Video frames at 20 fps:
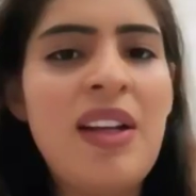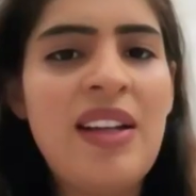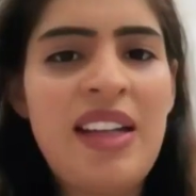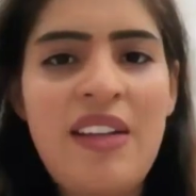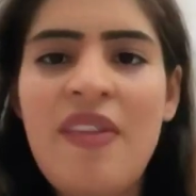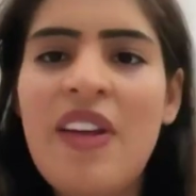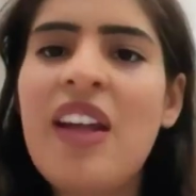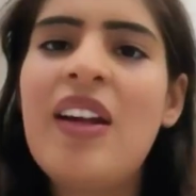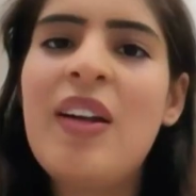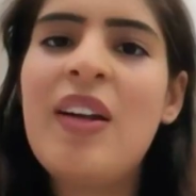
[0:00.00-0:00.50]

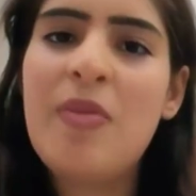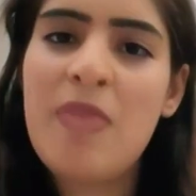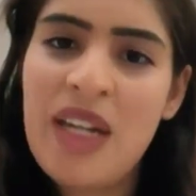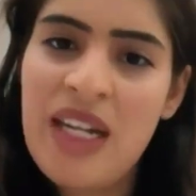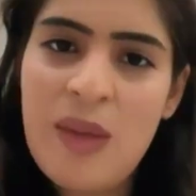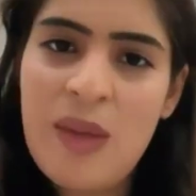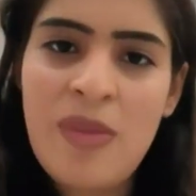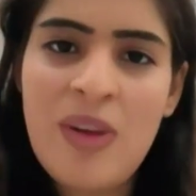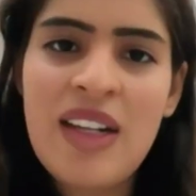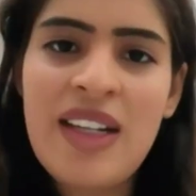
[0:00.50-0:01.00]
giving it
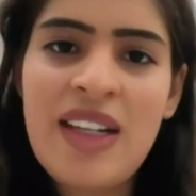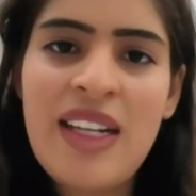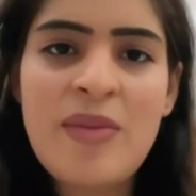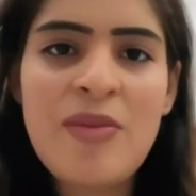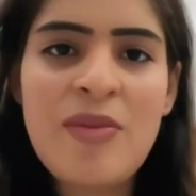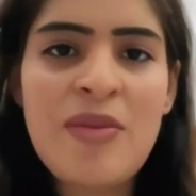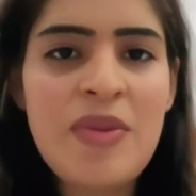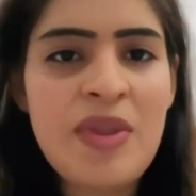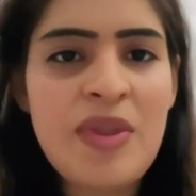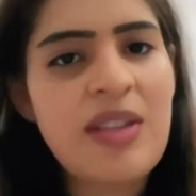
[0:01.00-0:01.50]
multiple
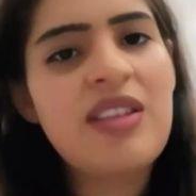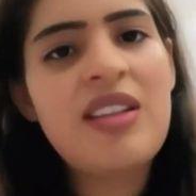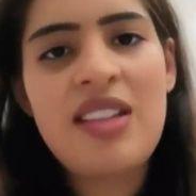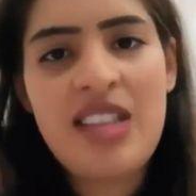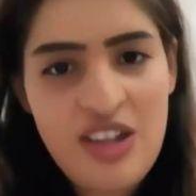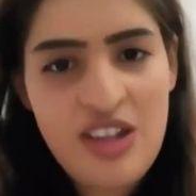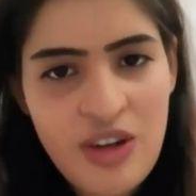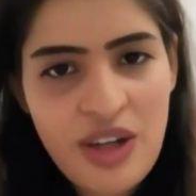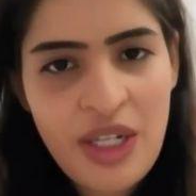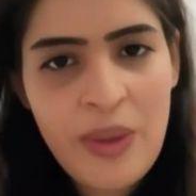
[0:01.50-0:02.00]
attempts,
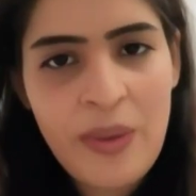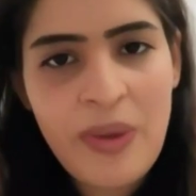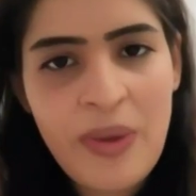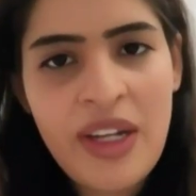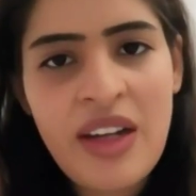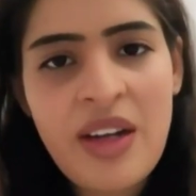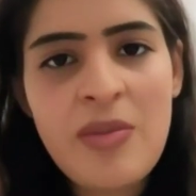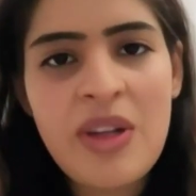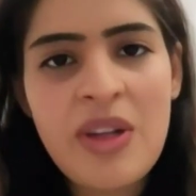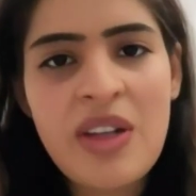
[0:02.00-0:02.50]
still not doing
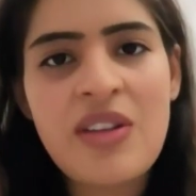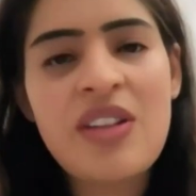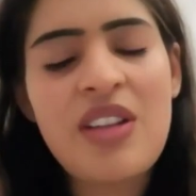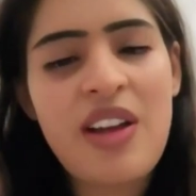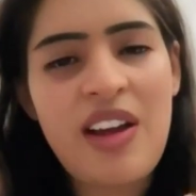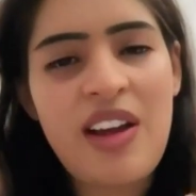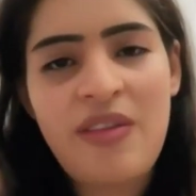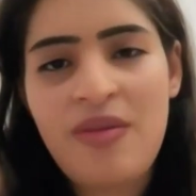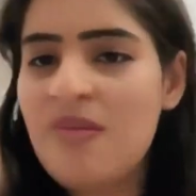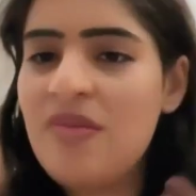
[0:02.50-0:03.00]
it because they
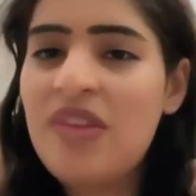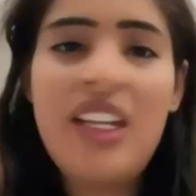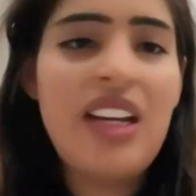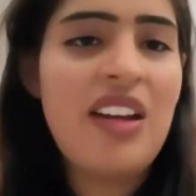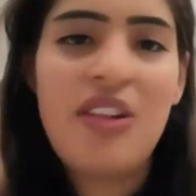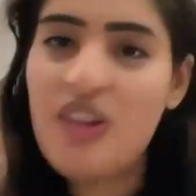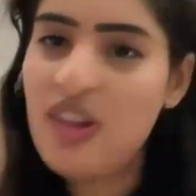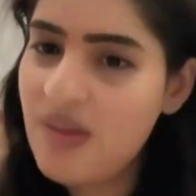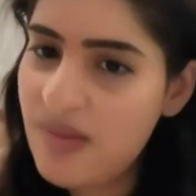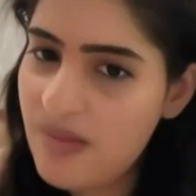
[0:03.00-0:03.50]
are
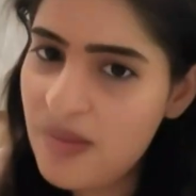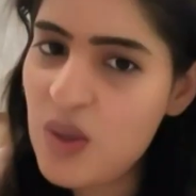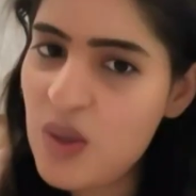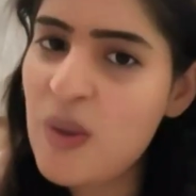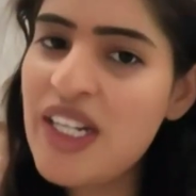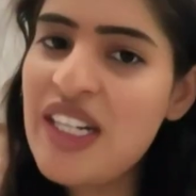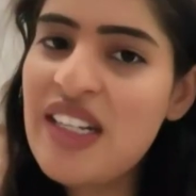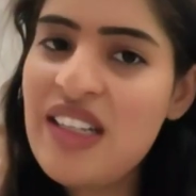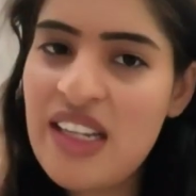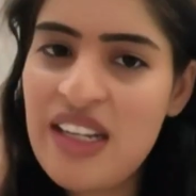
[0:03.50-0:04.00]
not
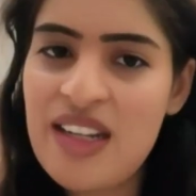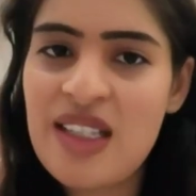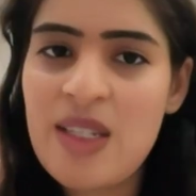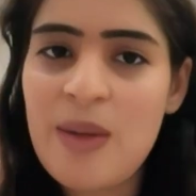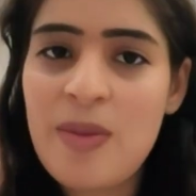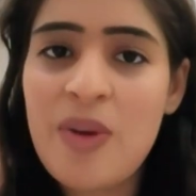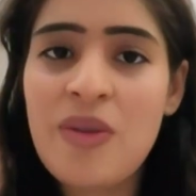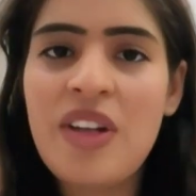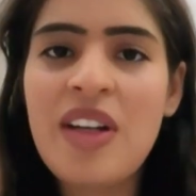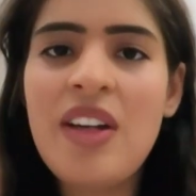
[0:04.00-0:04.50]
quite serious
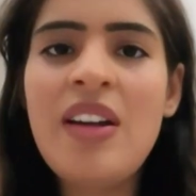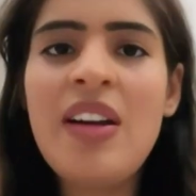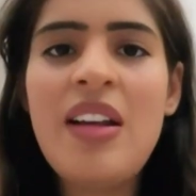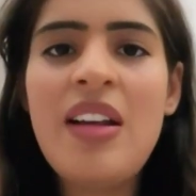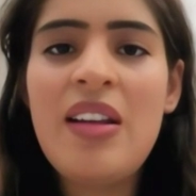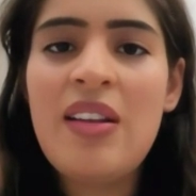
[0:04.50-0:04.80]
about it.